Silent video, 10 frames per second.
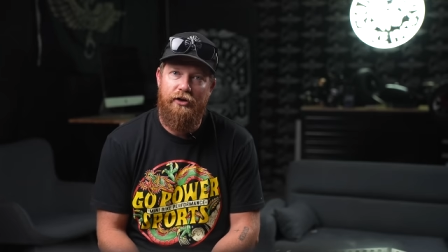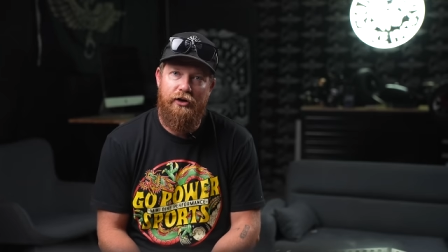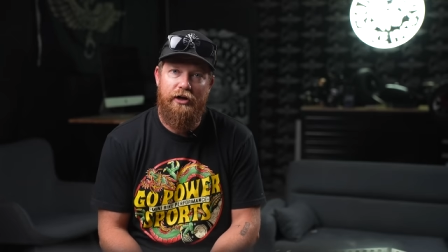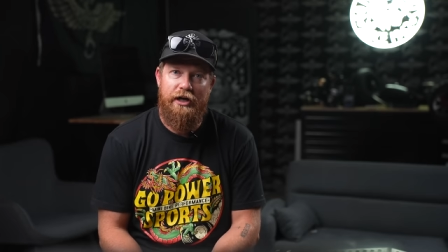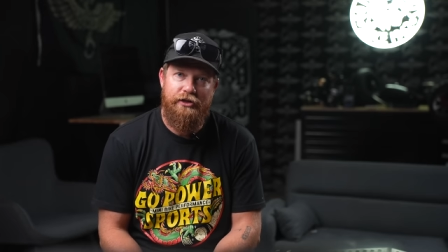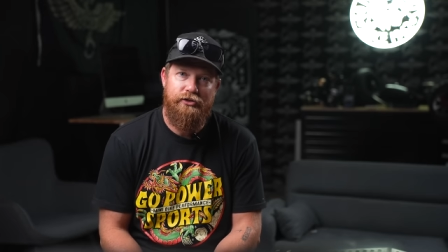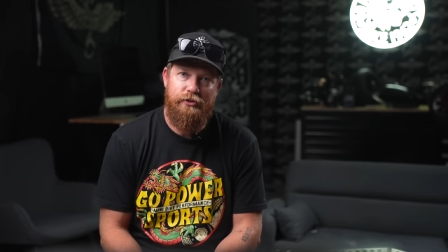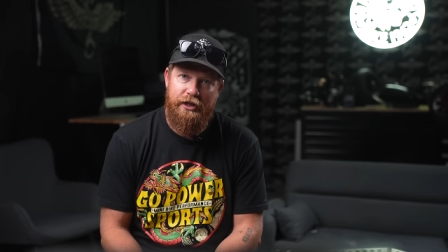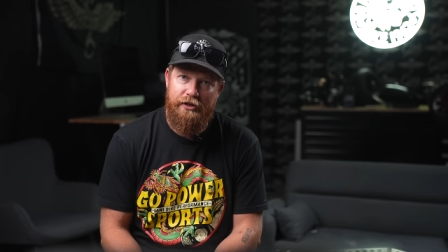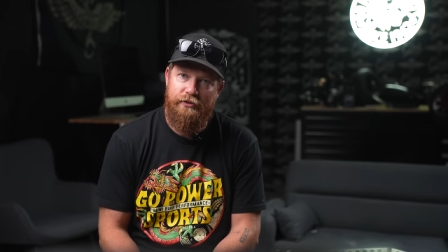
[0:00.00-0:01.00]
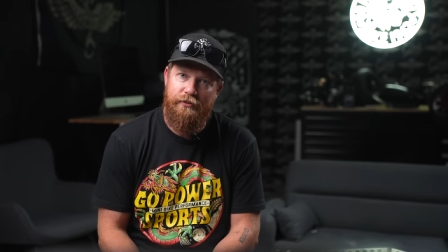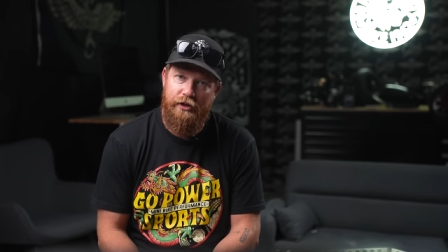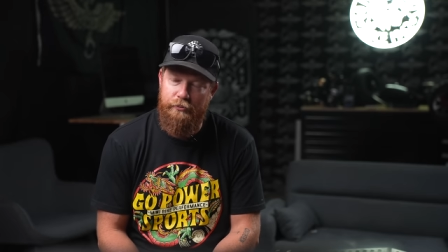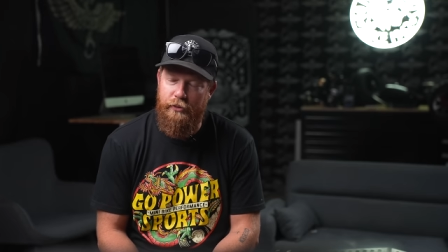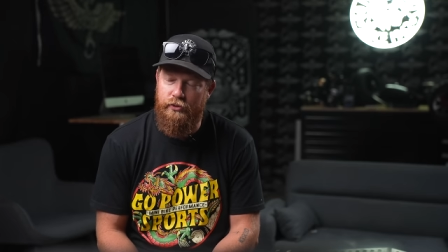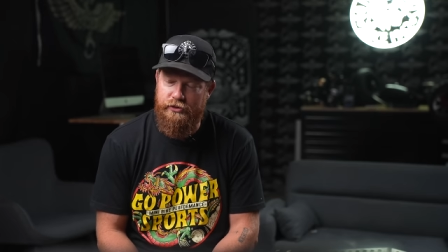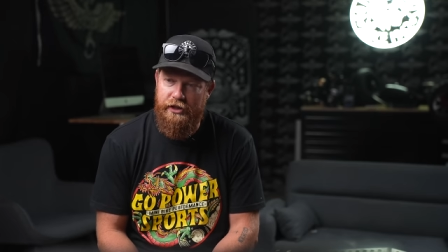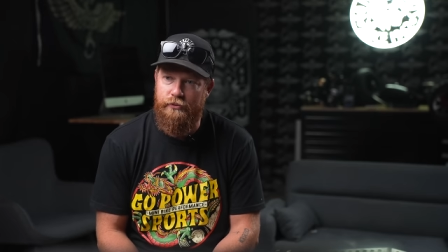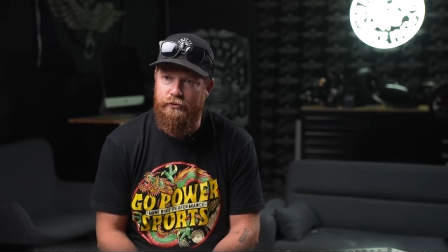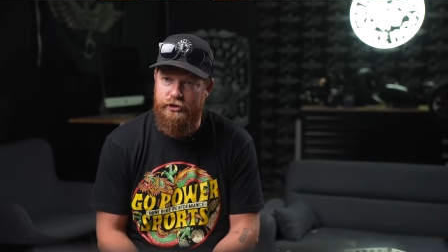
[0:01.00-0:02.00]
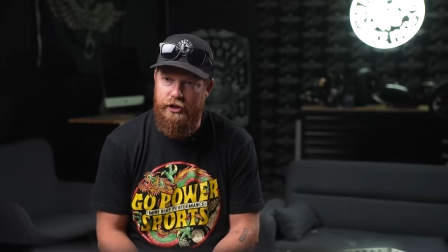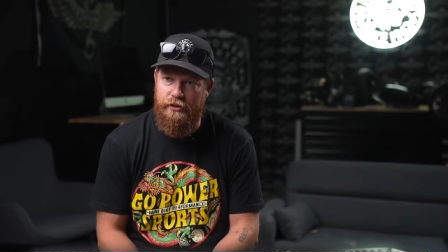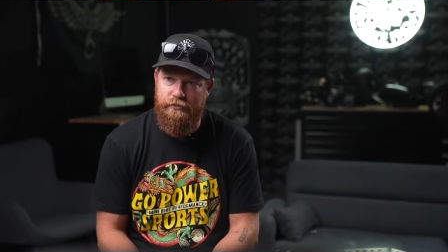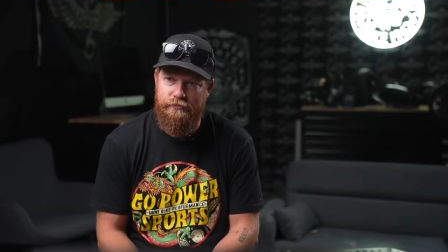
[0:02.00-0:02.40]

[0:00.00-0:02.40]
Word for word: our entry into their motorcycle show.